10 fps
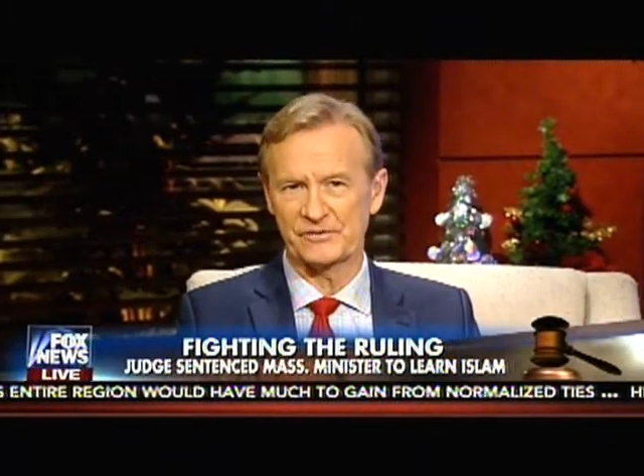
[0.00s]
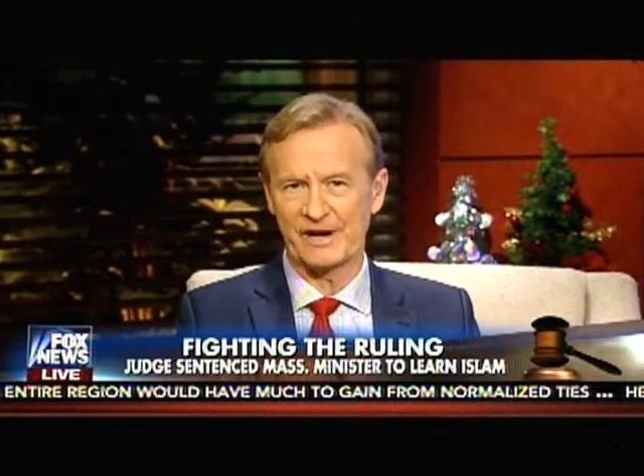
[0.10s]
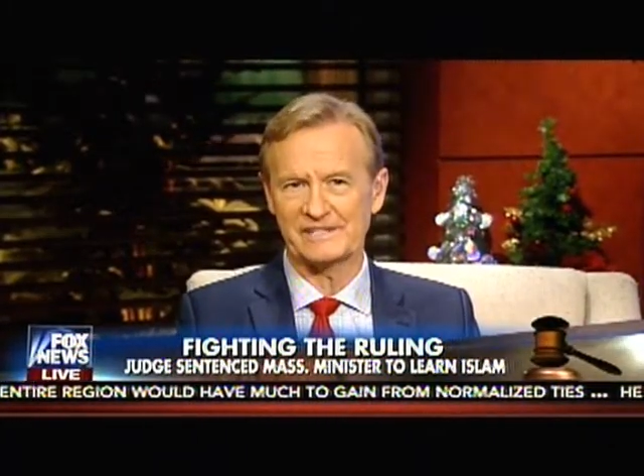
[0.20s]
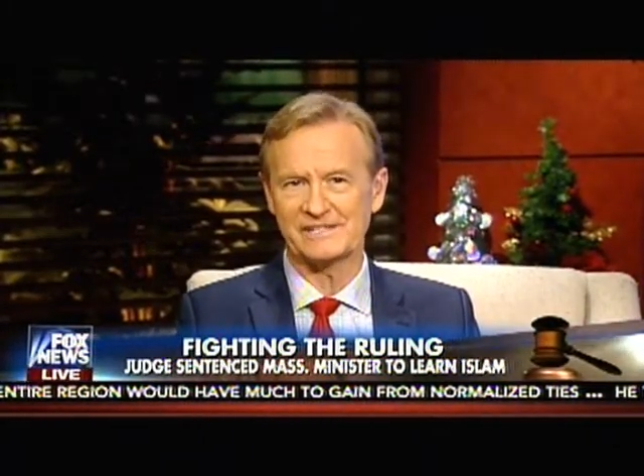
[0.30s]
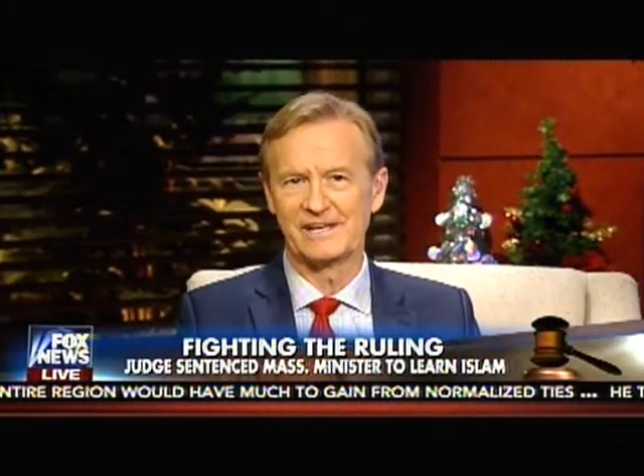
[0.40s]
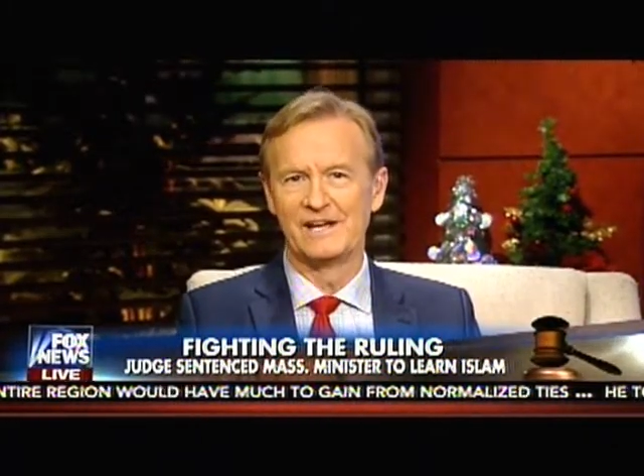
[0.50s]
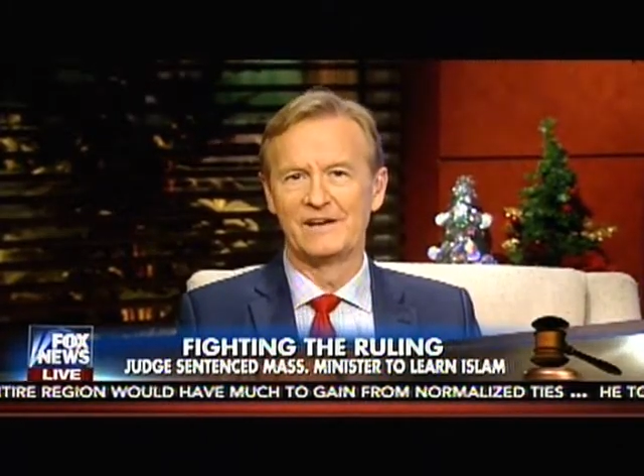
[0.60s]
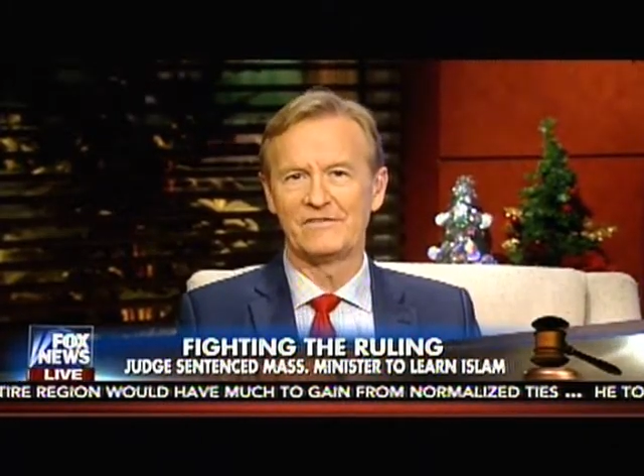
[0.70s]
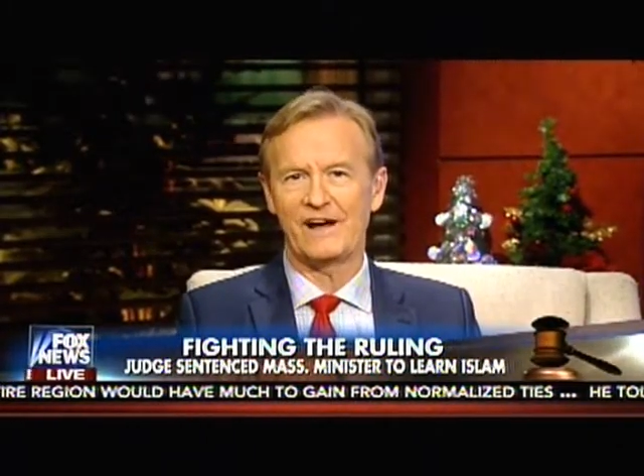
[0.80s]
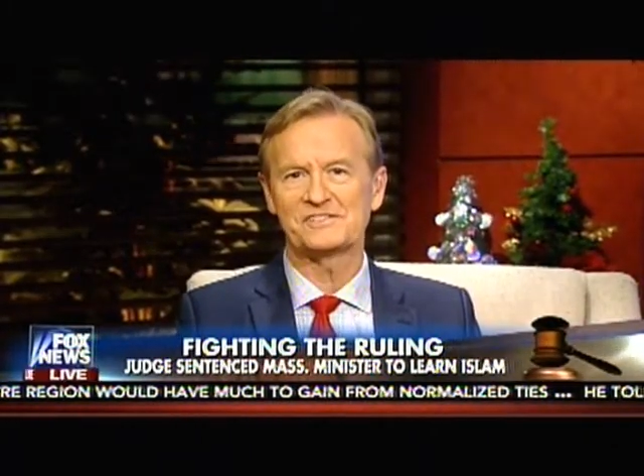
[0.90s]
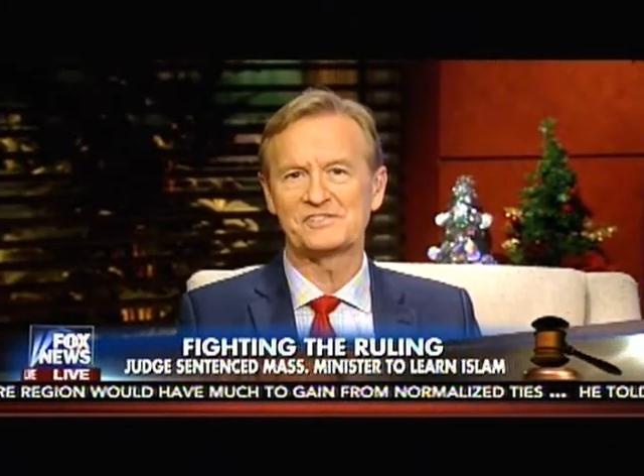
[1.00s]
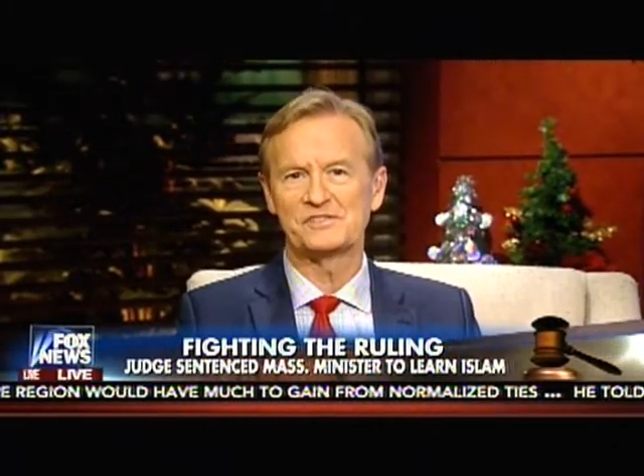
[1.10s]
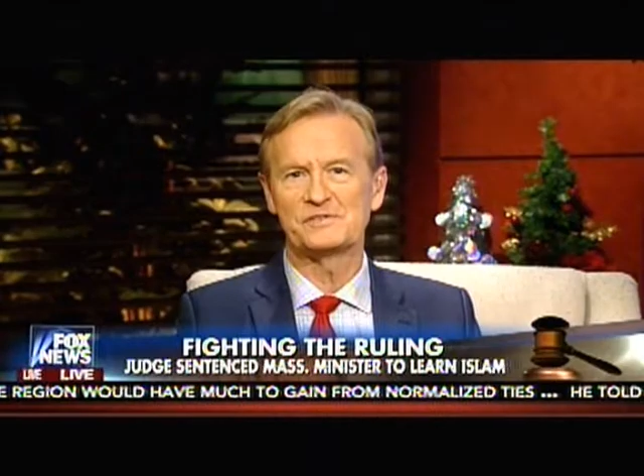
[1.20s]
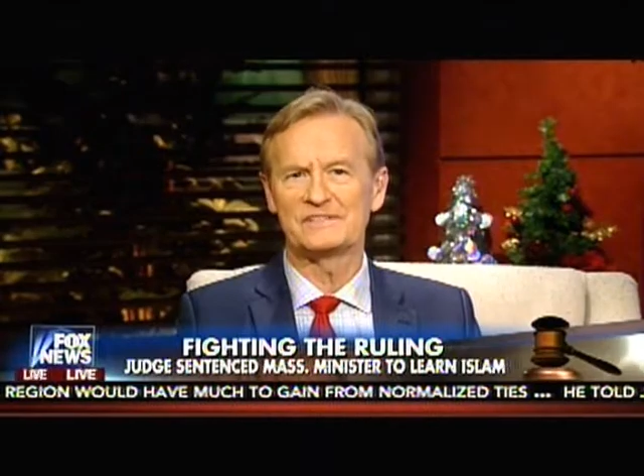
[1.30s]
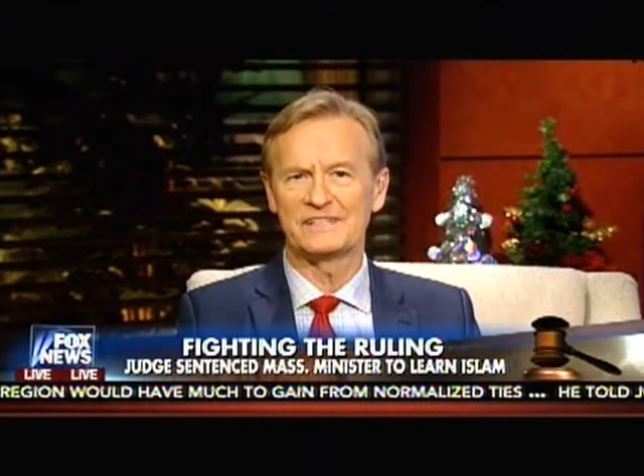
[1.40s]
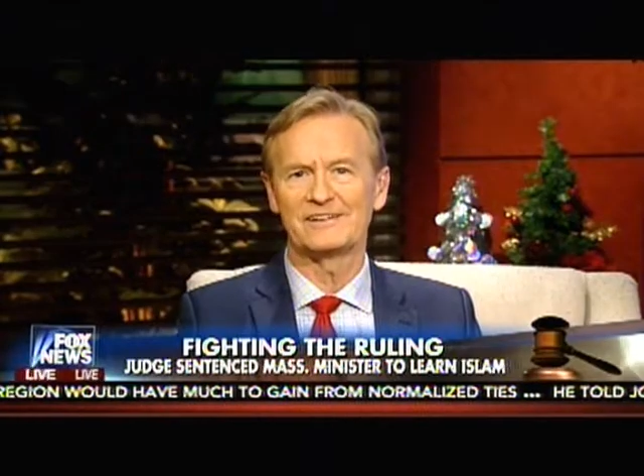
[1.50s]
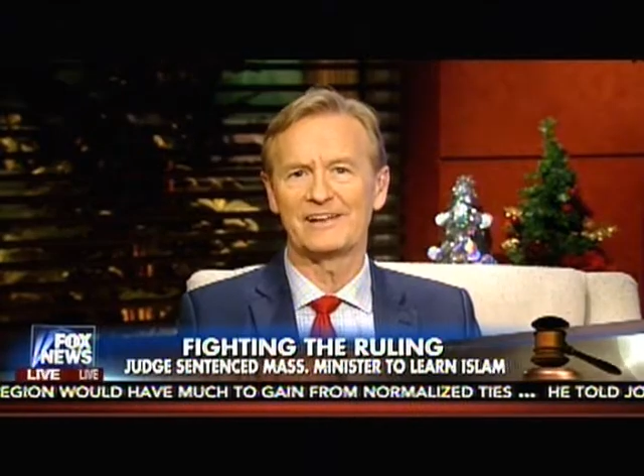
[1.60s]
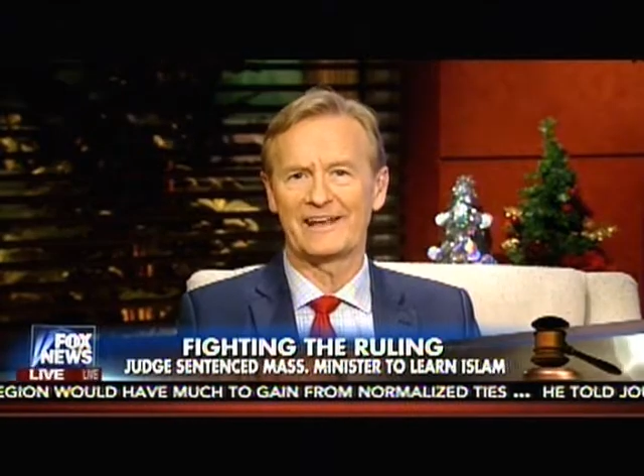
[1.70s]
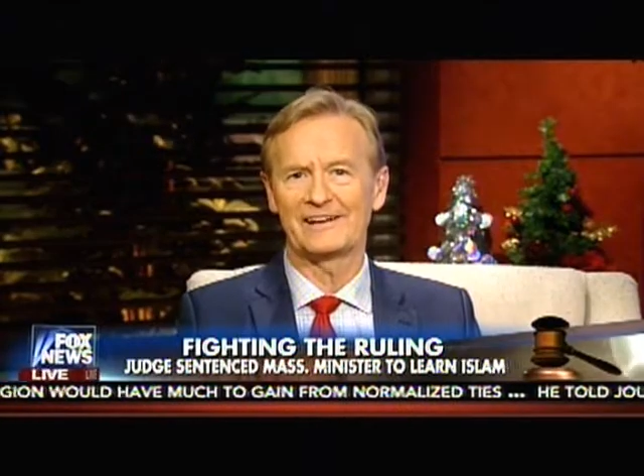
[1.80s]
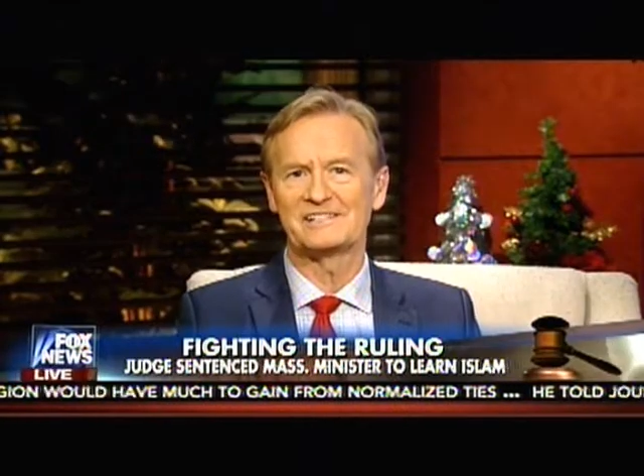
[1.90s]
rights? Fox News
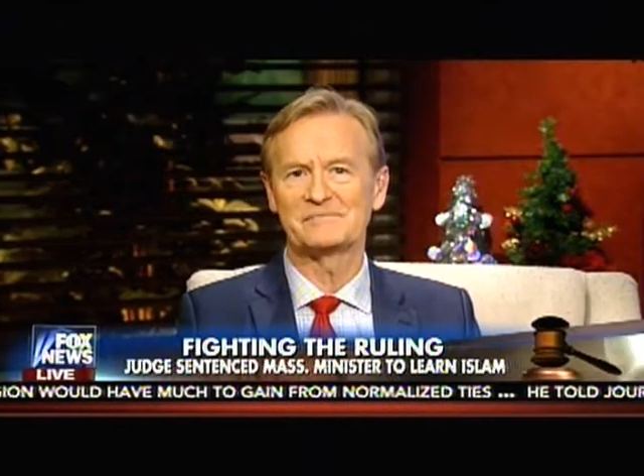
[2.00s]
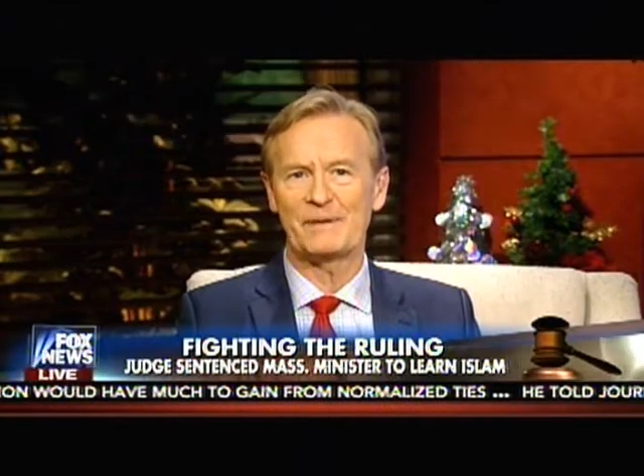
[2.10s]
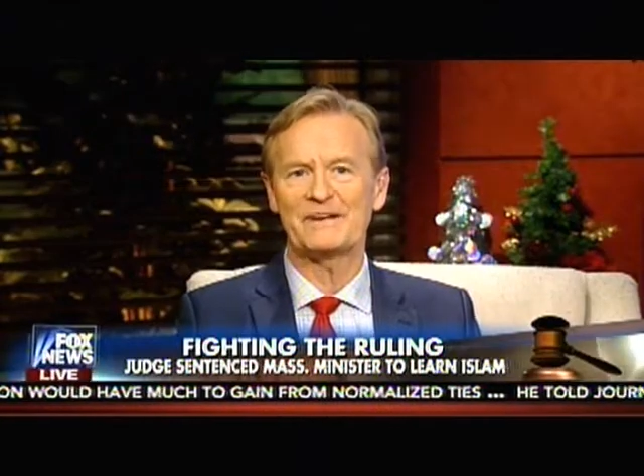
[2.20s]
legal analyst